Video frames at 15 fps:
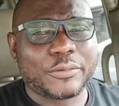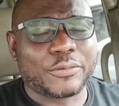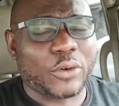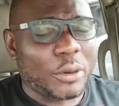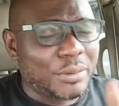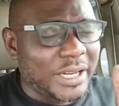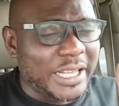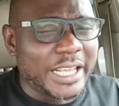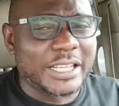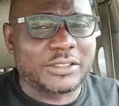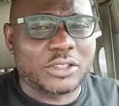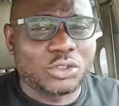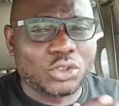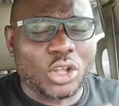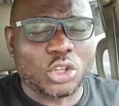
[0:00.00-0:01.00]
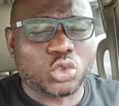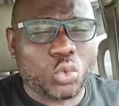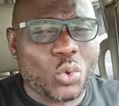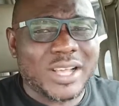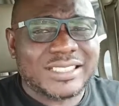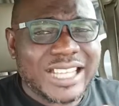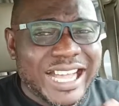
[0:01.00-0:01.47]
from the east, north,
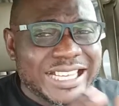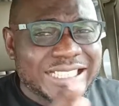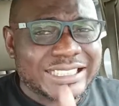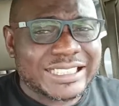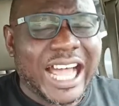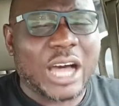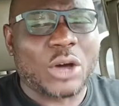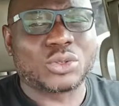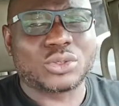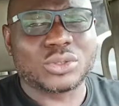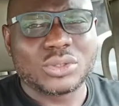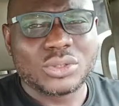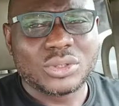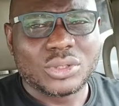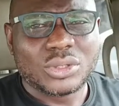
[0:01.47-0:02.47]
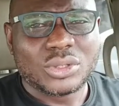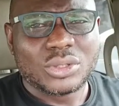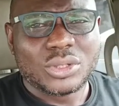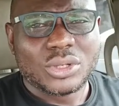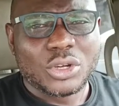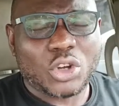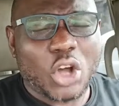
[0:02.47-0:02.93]
west, and south
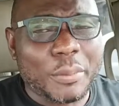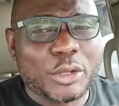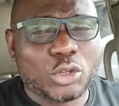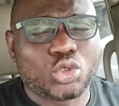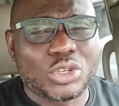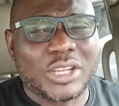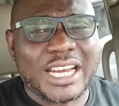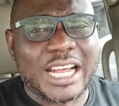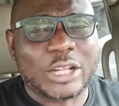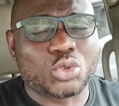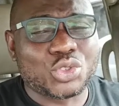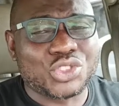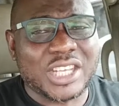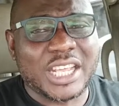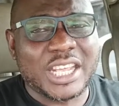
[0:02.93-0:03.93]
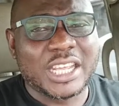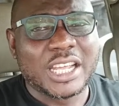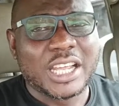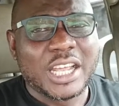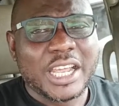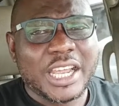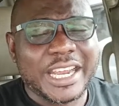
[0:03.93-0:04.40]
coming together to
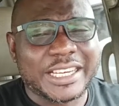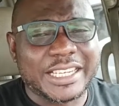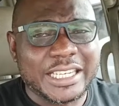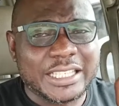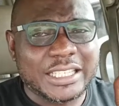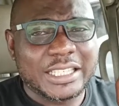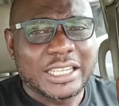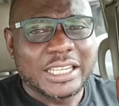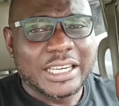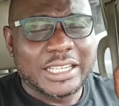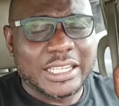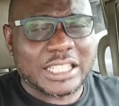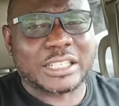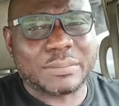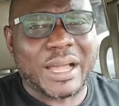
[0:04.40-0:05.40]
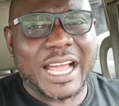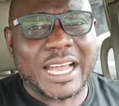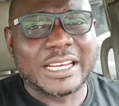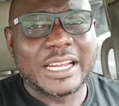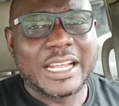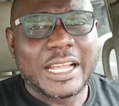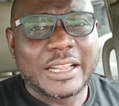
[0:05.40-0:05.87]
say it is this
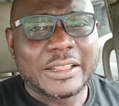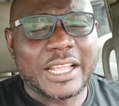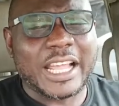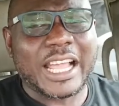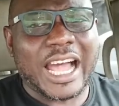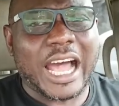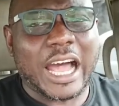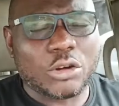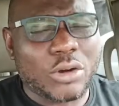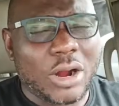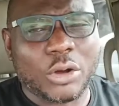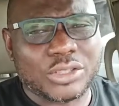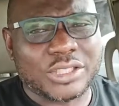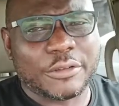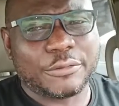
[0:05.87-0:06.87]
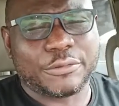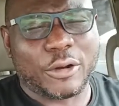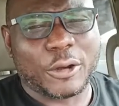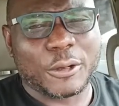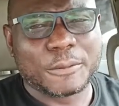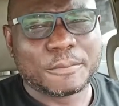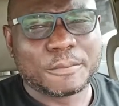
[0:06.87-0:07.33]
man they are routing
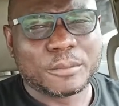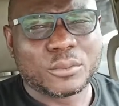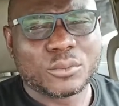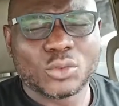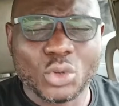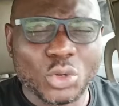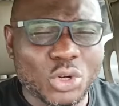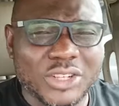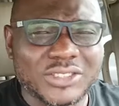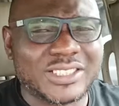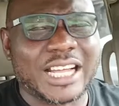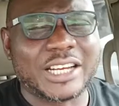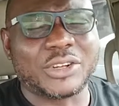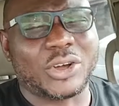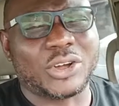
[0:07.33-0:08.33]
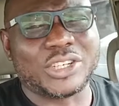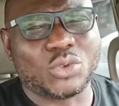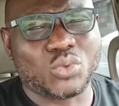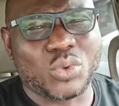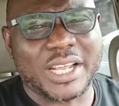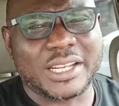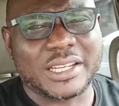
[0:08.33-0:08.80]
for. Do not stand
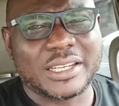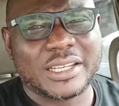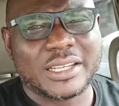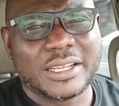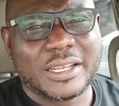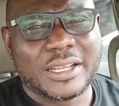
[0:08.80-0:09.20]
on the way.